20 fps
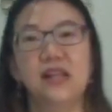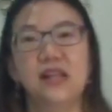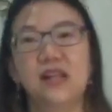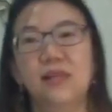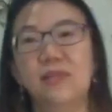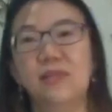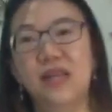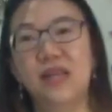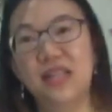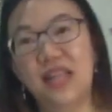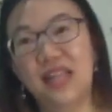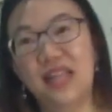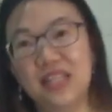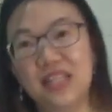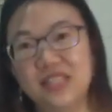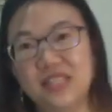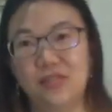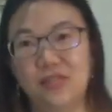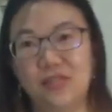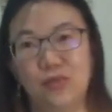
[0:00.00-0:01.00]
but at
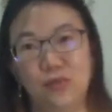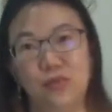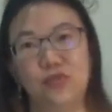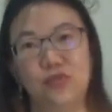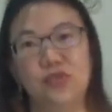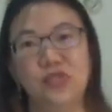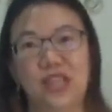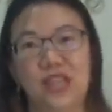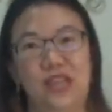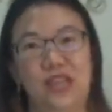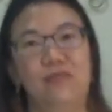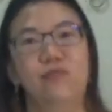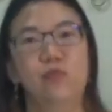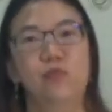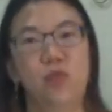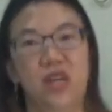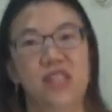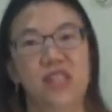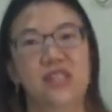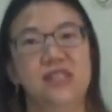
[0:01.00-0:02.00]
least you should have
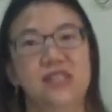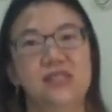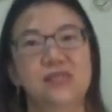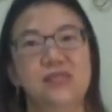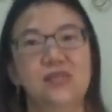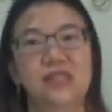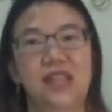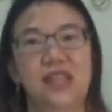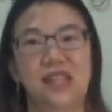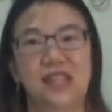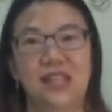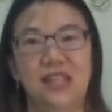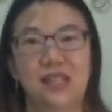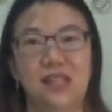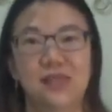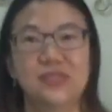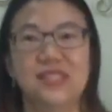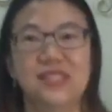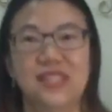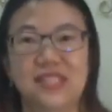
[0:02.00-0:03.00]
one so that it
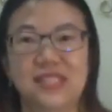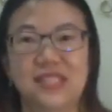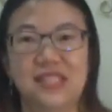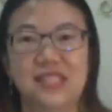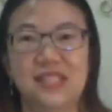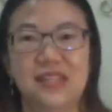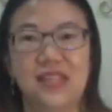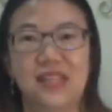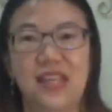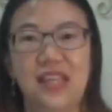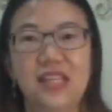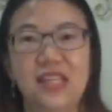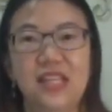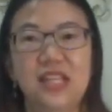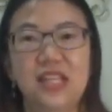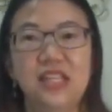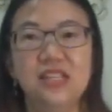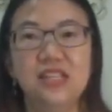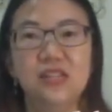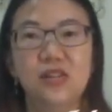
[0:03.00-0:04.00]
looks nicer. Okay,
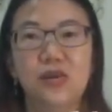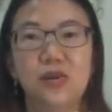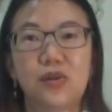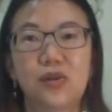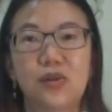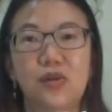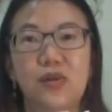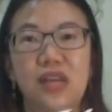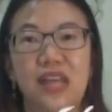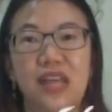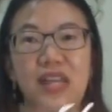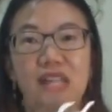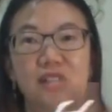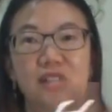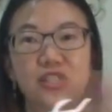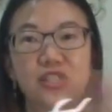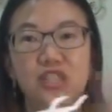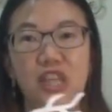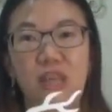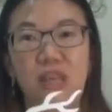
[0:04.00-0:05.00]
so any
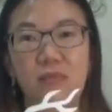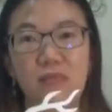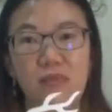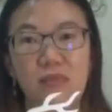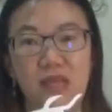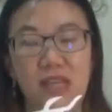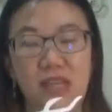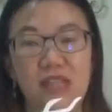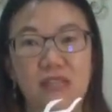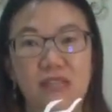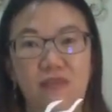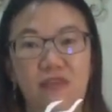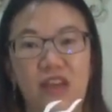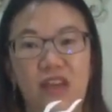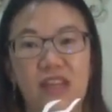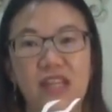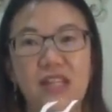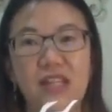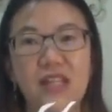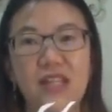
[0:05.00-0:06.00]
shape is
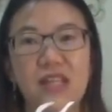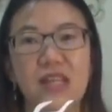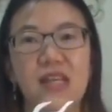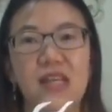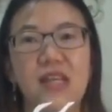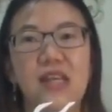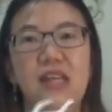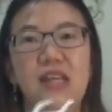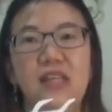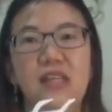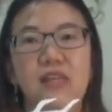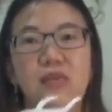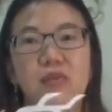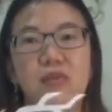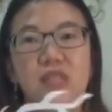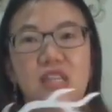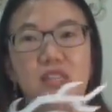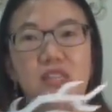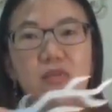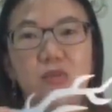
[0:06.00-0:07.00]
fine. You
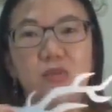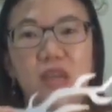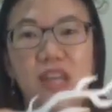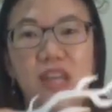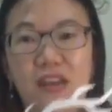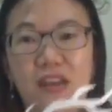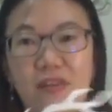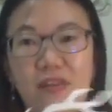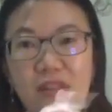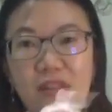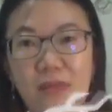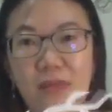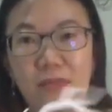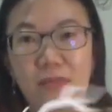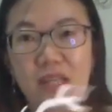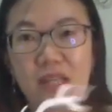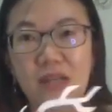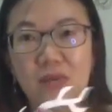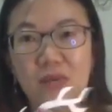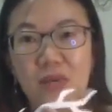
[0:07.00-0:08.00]
need to have the
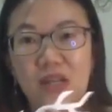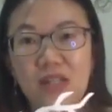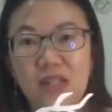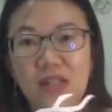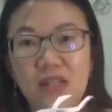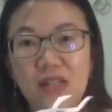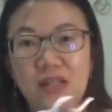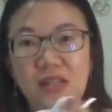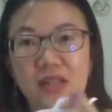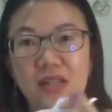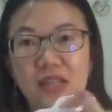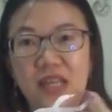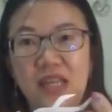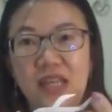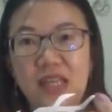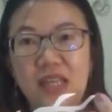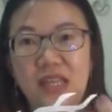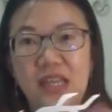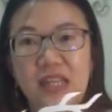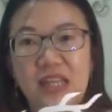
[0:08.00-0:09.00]
big one,
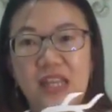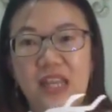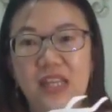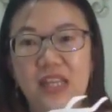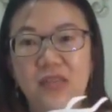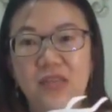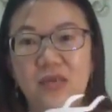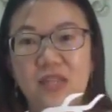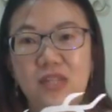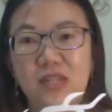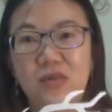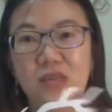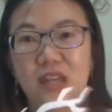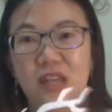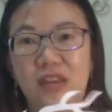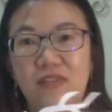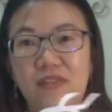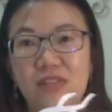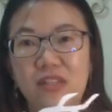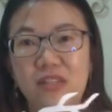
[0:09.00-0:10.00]
okay, and then you need to
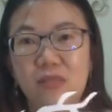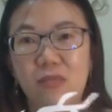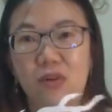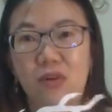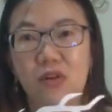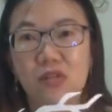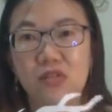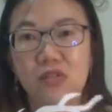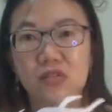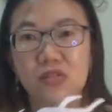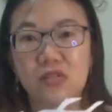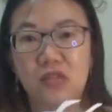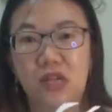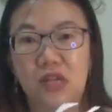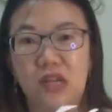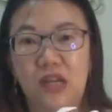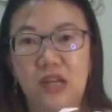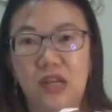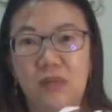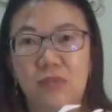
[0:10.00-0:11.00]
have the small
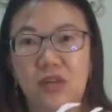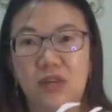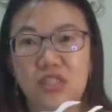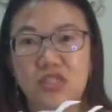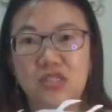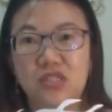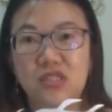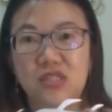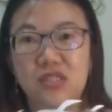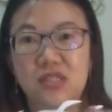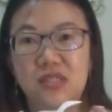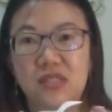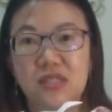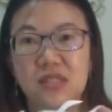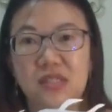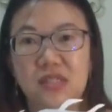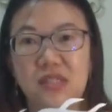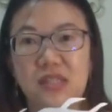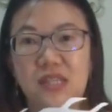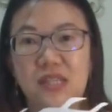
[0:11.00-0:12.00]
branches.
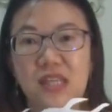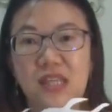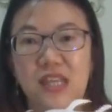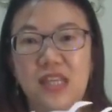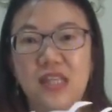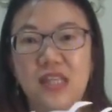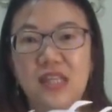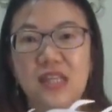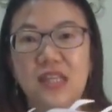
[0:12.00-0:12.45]
Okay,